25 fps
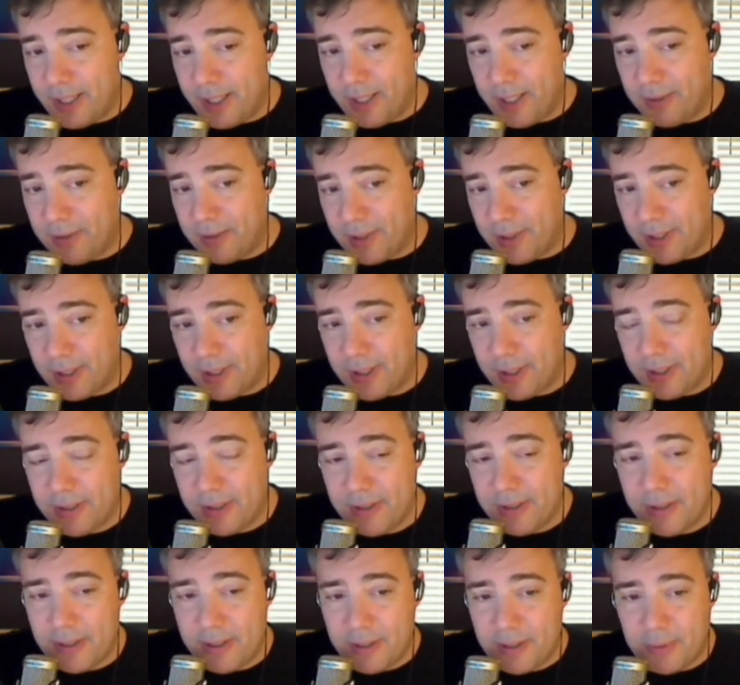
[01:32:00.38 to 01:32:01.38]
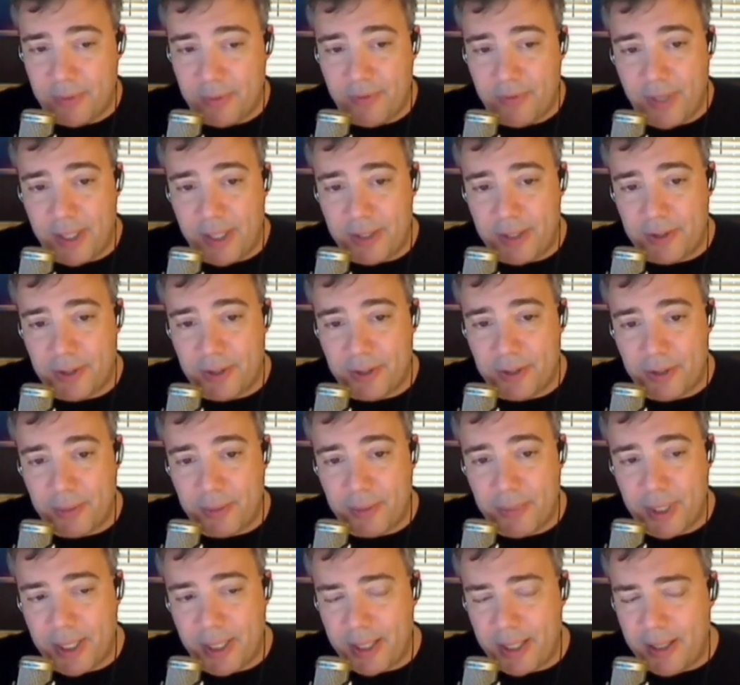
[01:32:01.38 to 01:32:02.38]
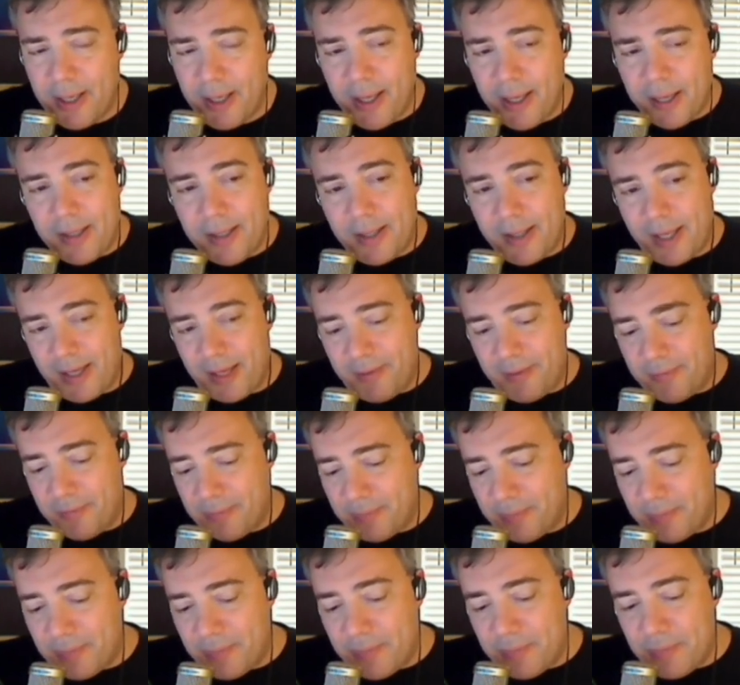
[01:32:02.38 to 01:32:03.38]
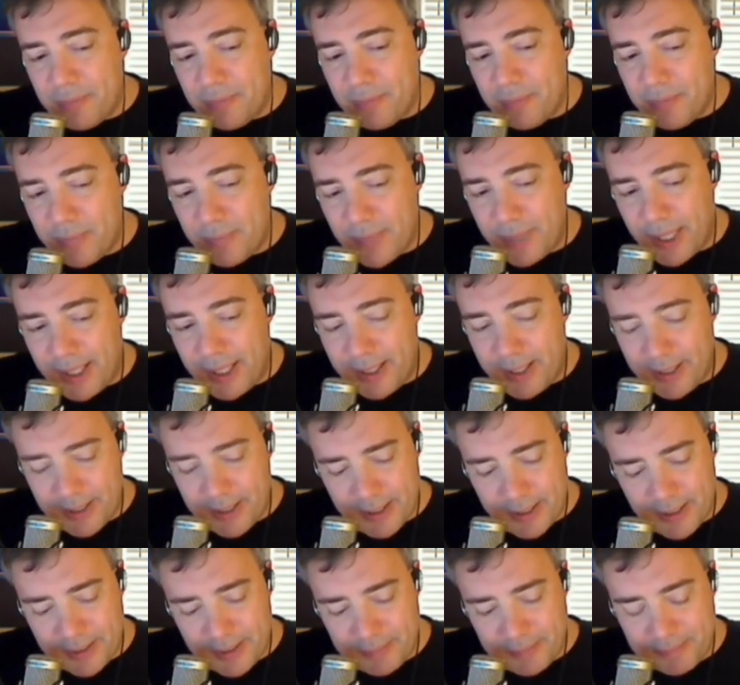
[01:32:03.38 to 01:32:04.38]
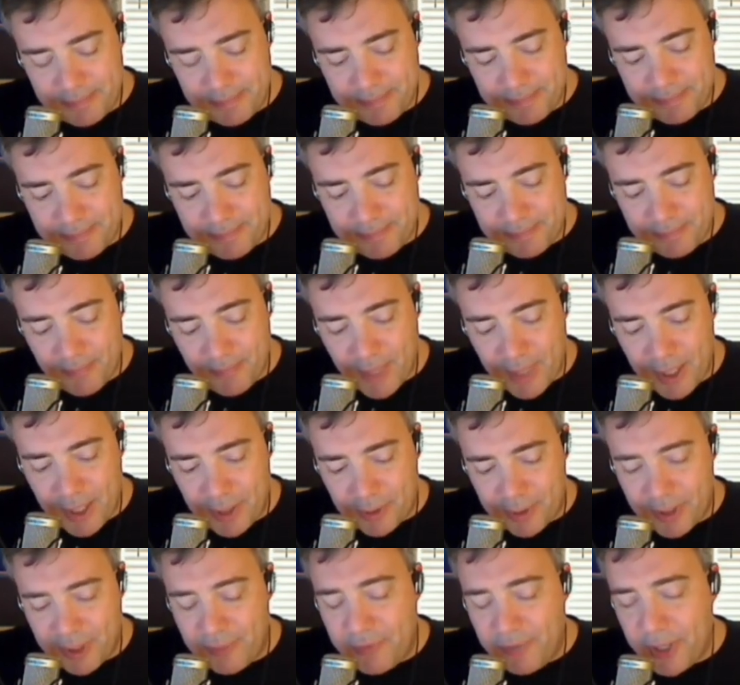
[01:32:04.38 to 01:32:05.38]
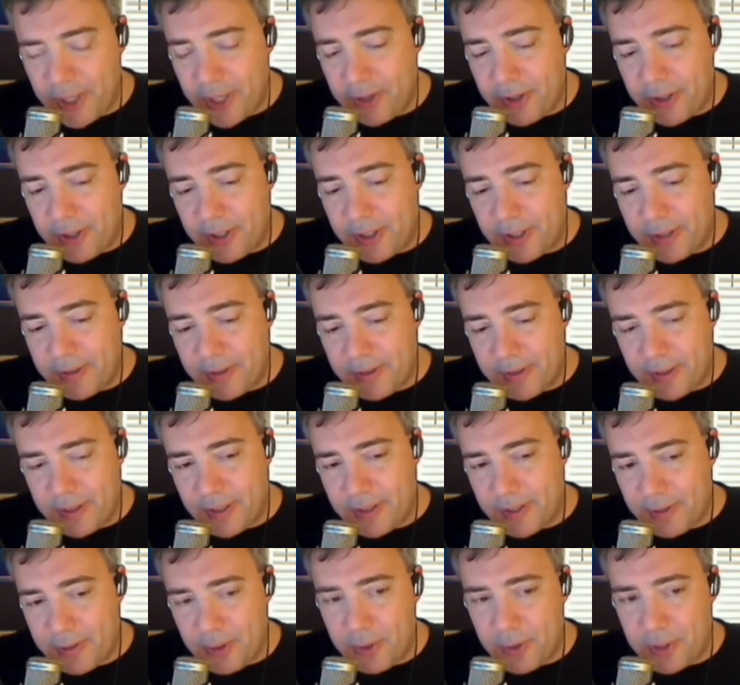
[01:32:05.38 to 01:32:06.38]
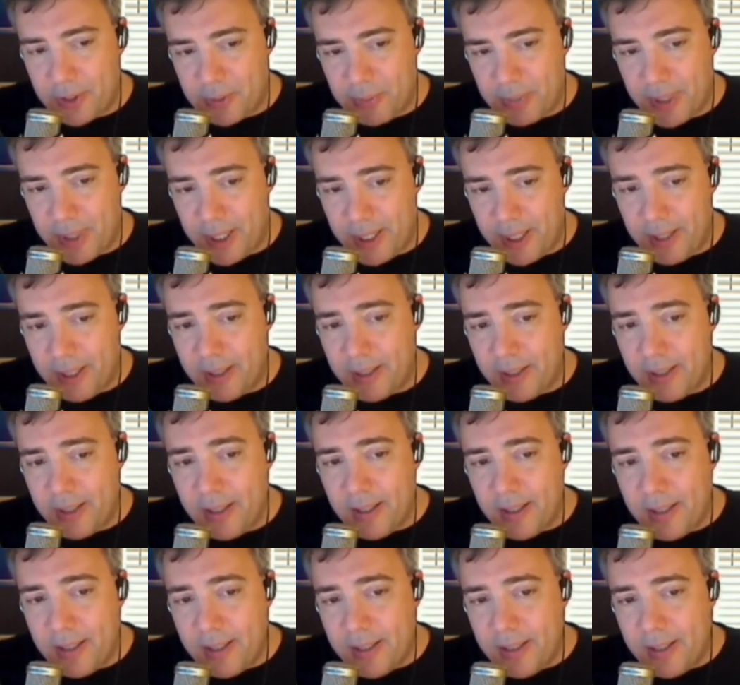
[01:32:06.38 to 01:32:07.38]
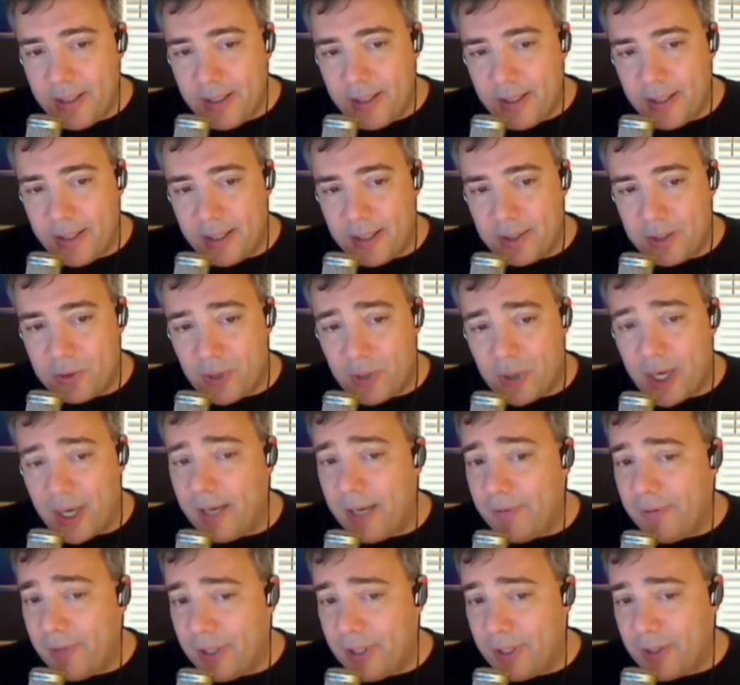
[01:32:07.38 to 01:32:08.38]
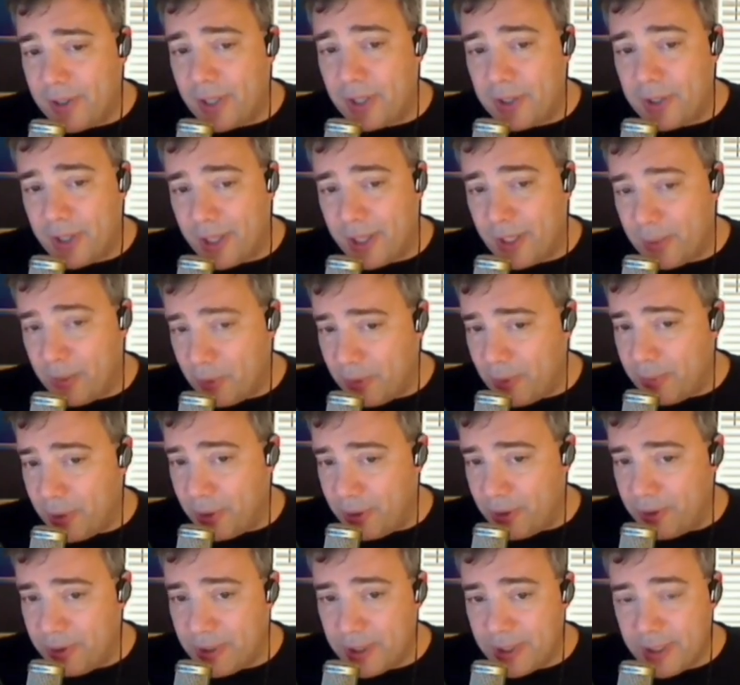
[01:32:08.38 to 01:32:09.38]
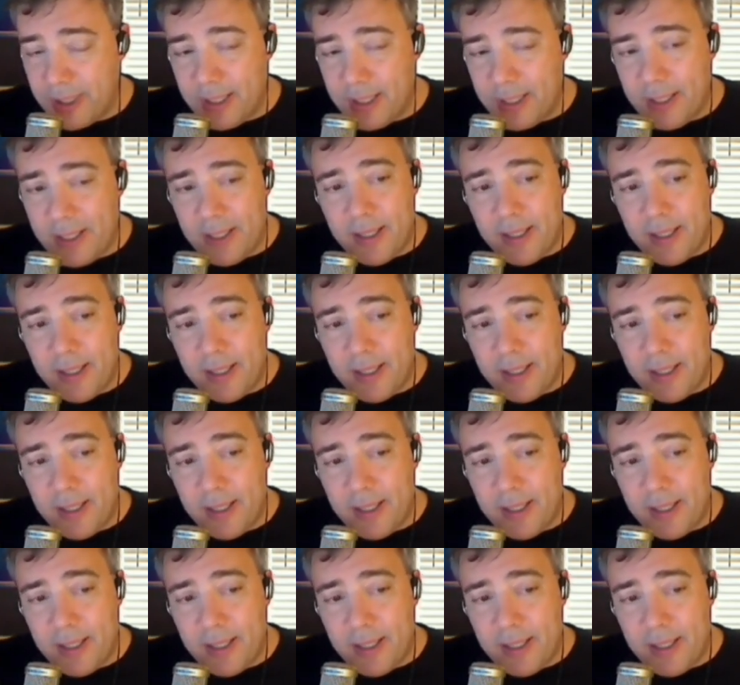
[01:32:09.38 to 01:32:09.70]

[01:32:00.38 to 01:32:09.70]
right out to the into a file system, and they they they um, you know configure the the USB uh, drive such that it will boot